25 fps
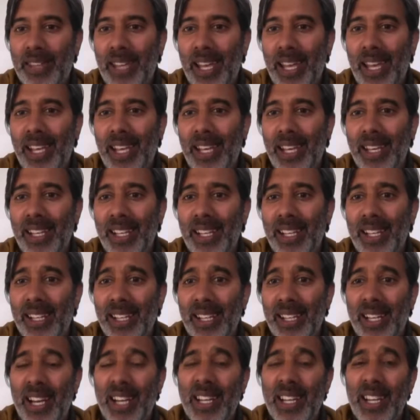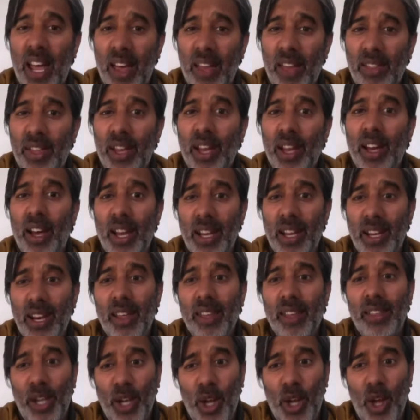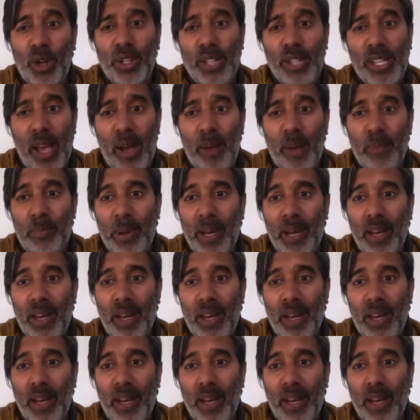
birthday. Another lockdown